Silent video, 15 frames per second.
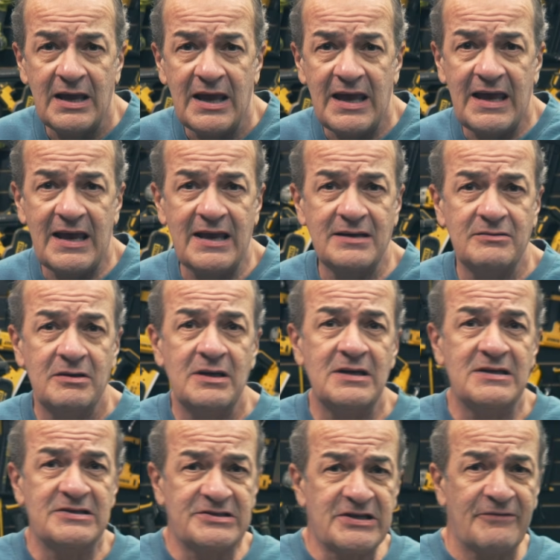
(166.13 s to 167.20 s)
and
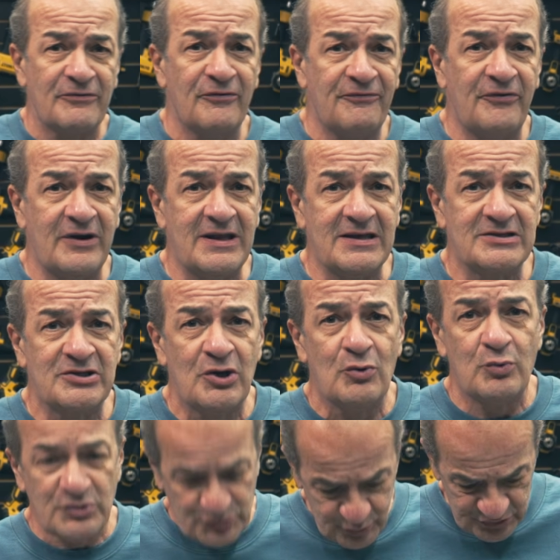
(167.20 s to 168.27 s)
several fittings,
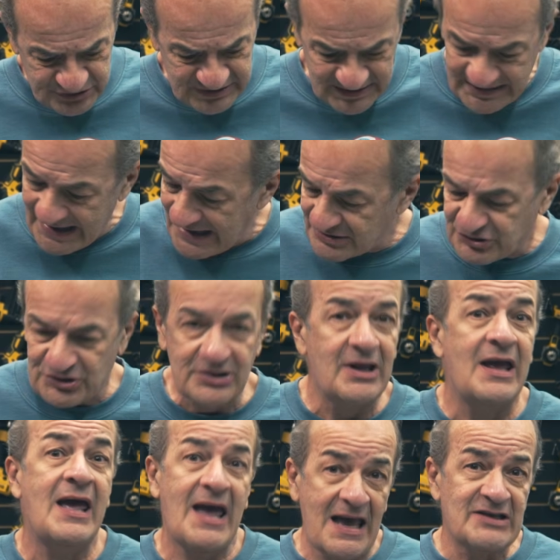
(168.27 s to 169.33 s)
which we'll see in action
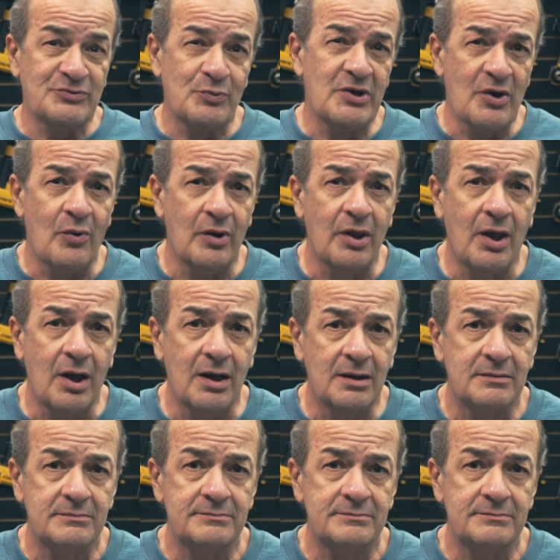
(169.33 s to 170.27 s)
as we go along.